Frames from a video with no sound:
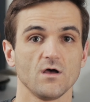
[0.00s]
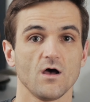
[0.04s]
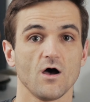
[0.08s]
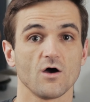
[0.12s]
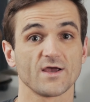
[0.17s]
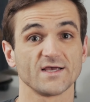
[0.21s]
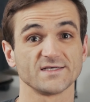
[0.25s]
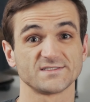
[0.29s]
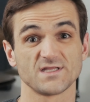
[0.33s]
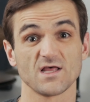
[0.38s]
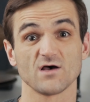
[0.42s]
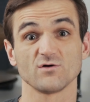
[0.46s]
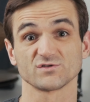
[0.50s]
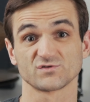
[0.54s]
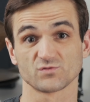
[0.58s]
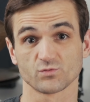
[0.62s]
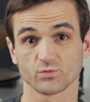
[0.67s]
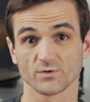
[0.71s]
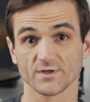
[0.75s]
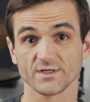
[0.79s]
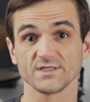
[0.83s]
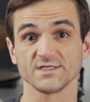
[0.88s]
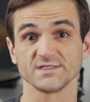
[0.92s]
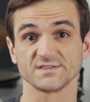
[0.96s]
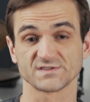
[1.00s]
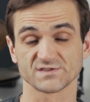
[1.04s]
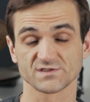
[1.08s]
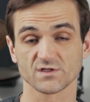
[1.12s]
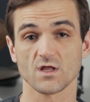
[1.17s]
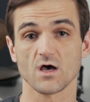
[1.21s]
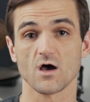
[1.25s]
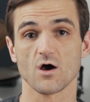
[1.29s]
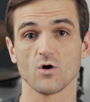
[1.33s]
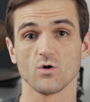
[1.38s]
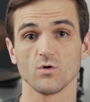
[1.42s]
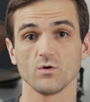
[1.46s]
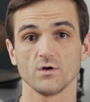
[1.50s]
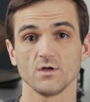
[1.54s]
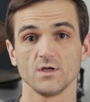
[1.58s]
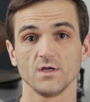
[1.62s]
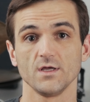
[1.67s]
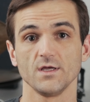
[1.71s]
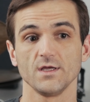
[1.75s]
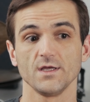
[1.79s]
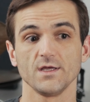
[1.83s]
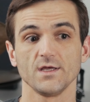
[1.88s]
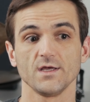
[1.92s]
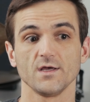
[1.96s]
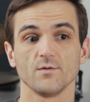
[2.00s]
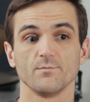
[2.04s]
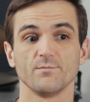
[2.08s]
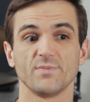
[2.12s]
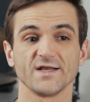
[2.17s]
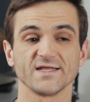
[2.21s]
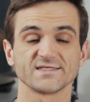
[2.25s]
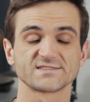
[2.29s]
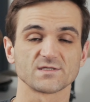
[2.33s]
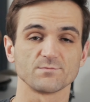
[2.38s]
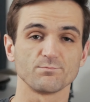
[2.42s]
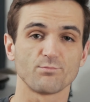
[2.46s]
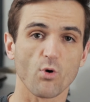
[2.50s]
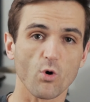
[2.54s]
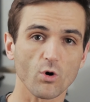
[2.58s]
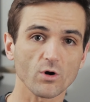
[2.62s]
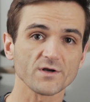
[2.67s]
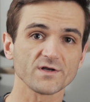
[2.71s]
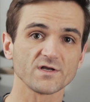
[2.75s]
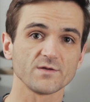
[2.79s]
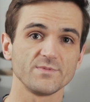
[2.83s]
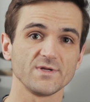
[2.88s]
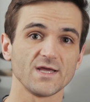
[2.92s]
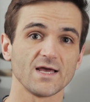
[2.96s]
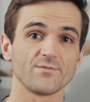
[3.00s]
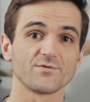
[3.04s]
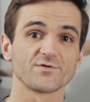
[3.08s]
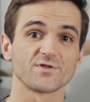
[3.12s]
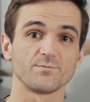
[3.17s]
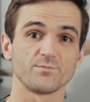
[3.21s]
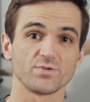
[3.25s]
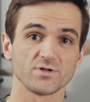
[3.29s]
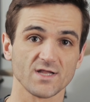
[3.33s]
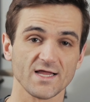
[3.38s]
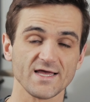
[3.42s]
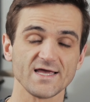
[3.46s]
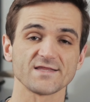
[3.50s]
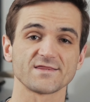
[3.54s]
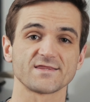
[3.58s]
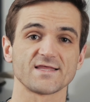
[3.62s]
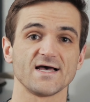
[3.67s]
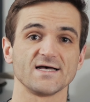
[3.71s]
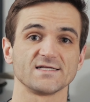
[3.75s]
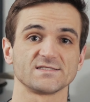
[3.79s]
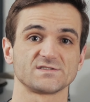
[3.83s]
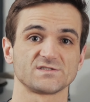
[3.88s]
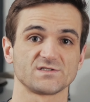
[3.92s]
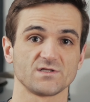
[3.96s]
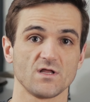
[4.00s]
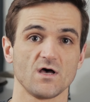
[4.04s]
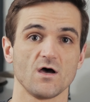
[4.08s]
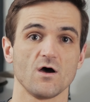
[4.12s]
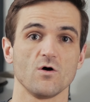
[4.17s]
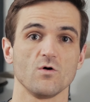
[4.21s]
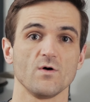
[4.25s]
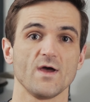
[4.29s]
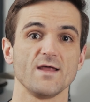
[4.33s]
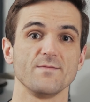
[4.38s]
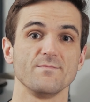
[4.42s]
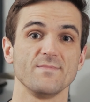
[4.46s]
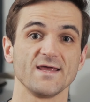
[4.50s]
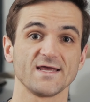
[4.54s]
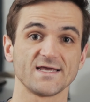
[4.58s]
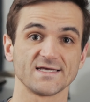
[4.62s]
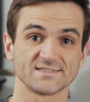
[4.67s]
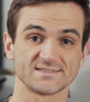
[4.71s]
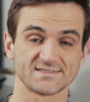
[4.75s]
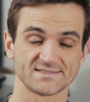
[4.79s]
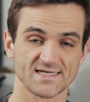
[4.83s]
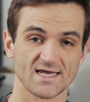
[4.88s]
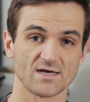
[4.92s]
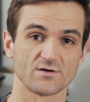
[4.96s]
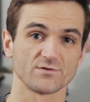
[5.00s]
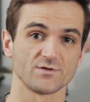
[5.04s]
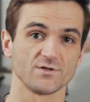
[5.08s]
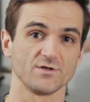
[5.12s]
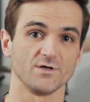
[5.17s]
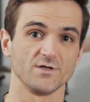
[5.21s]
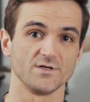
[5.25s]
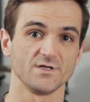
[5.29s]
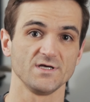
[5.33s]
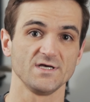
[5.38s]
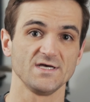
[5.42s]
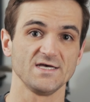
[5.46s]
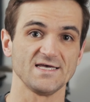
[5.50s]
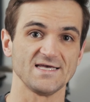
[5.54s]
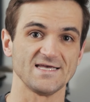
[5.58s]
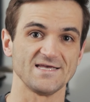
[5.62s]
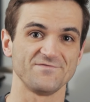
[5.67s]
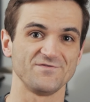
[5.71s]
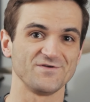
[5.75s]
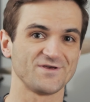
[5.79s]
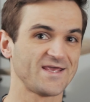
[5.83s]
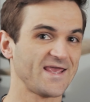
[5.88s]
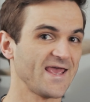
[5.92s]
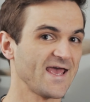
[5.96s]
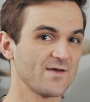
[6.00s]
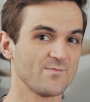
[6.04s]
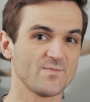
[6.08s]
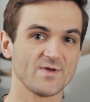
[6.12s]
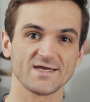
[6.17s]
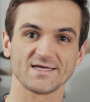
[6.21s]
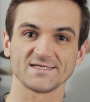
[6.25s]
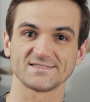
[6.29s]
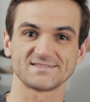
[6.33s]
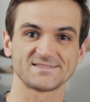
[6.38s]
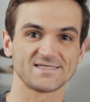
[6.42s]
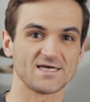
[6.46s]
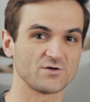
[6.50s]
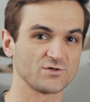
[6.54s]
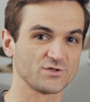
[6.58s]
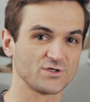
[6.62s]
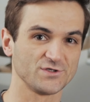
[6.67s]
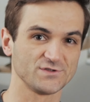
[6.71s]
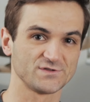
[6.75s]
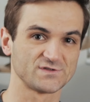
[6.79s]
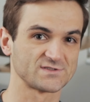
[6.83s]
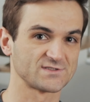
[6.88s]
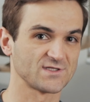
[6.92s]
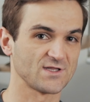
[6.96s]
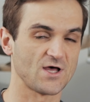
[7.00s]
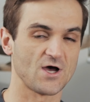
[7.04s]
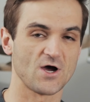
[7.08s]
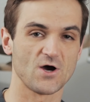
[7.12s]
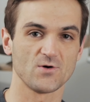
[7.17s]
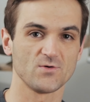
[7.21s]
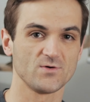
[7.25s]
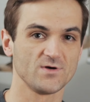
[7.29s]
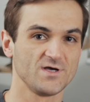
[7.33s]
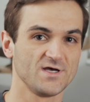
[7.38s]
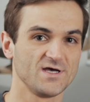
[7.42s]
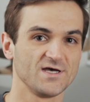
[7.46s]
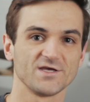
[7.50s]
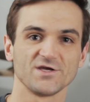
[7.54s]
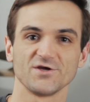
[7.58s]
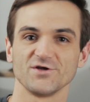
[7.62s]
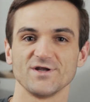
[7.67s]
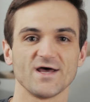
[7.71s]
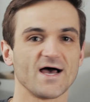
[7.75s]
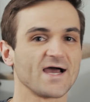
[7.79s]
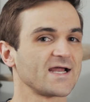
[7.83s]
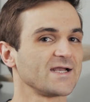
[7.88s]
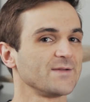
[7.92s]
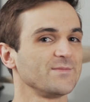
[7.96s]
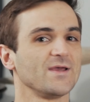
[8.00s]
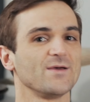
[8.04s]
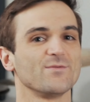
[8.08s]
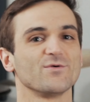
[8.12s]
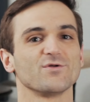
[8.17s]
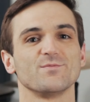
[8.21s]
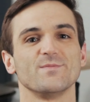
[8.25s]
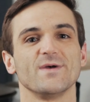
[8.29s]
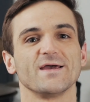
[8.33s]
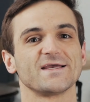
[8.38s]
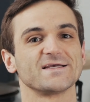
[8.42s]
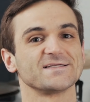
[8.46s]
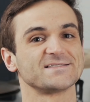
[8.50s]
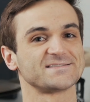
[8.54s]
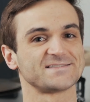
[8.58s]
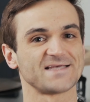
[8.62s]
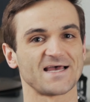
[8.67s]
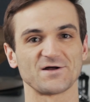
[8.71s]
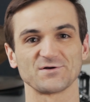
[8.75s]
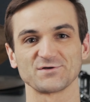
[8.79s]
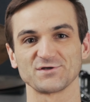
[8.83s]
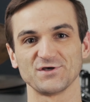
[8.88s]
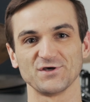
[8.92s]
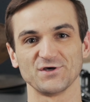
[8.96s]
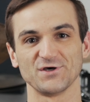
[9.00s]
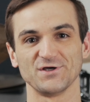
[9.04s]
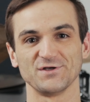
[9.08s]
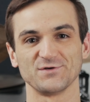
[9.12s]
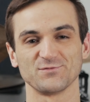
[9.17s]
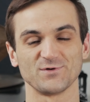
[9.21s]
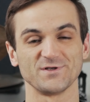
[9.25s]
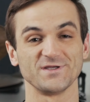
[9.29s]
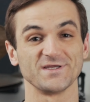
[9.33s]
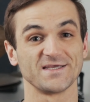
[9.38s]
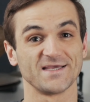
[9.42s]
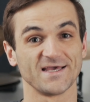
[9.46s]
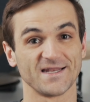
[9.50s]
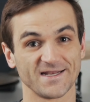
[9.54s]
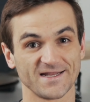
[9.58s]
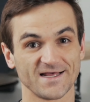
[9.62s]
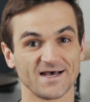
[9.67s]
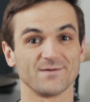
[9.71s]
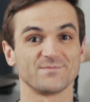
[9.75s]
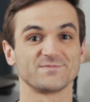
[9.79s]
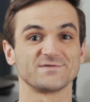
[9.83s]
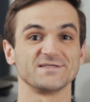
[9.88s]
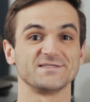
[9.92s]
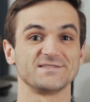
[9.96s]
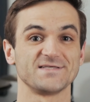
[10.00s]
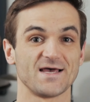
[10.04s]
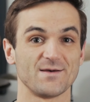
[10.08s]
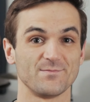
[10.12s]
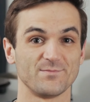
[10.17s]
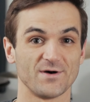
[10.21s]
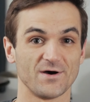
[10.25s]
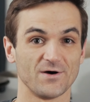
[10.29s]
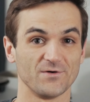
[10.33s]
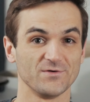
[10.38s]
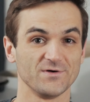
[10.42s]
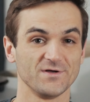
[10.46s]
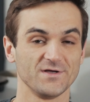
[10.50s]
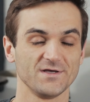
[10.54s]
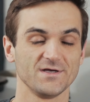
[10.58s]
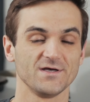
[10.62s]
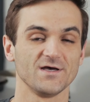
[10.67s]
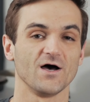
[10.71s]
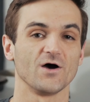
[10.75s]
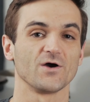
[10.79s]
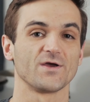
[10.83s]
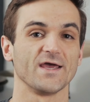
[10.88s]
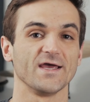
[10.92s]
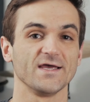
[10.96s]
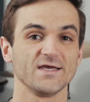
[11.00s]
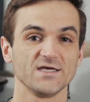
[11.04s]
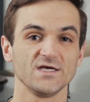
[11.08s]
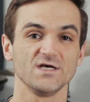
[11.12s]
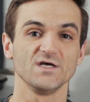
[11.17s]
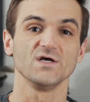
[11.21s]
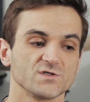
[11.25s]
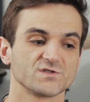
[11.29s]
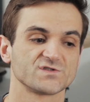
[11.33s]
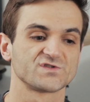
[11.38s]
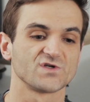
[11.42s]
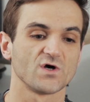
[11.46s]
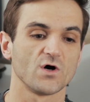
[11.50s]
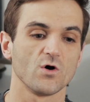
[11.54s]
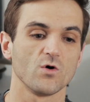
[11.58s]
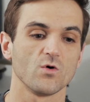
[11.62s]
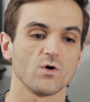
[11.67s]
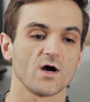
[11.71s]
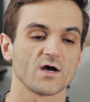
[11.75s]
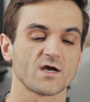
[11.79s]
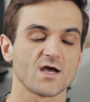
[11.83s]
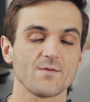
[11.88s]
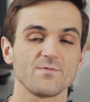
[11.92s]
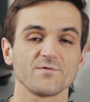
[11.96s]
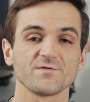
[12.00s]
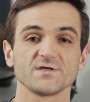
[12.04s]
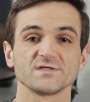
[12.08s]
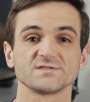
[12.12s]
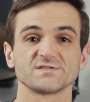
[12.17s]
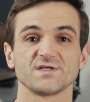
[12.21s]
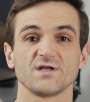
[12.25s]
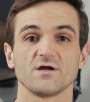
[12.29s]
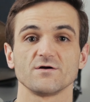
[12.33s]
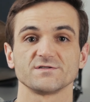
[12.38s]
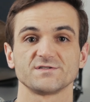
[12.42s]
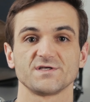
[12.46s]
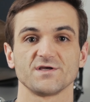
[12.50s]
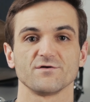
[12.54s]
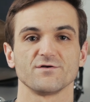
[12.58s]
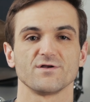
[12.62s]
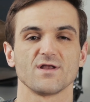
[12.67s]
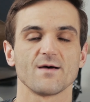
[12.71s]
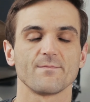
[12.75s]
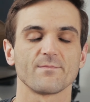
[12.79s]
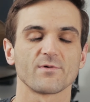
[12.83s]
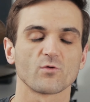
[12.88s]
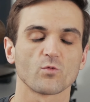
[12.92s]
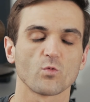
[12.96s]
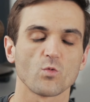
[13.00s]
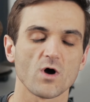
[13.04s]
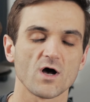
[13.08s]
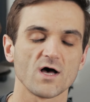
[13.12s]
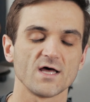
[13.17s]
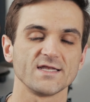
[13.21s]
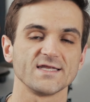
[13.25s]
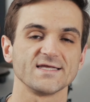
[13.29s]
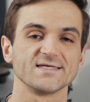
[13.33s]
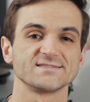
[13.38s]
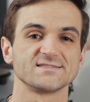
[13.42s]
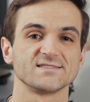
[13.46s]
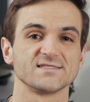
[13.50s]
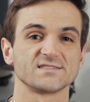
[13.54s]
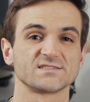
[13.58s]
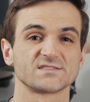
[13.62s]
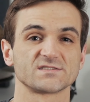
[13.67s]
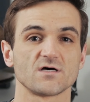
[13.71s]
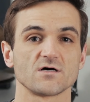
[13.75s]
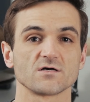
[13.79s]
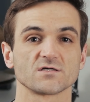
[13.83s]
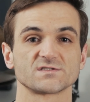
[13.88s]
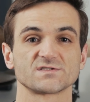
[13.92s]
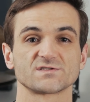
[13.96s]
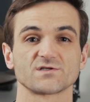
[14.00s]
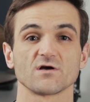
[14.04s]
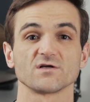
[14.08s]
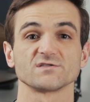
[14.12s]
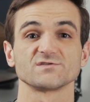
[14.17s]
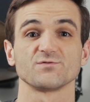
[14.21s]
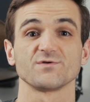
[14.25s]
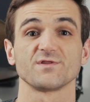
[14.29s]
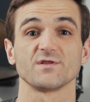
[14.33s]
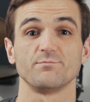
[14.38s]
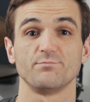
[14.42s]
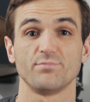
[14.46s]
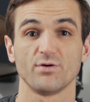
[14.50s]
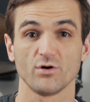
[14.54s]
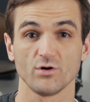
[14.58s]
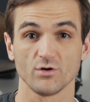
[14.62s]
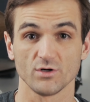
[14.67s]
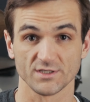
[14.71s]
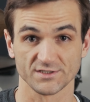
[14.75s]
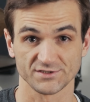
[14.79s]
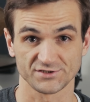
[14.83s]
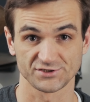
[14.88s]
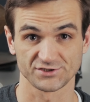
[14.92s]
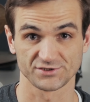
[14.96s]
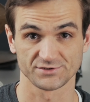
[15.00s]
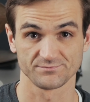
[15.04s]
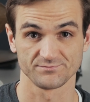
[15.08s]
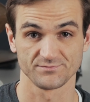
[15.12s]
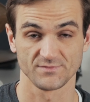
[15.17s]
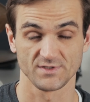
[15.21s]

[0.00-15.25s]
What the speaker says: Okay, so that was really slow, but it's important to be able to play it that slow and make it sound good. If you can't make it sound good slow, you're not going to be able to make it sound good when you get it up to tempo. Okay, so a couple things to notice here. Number one is this song starts with a push.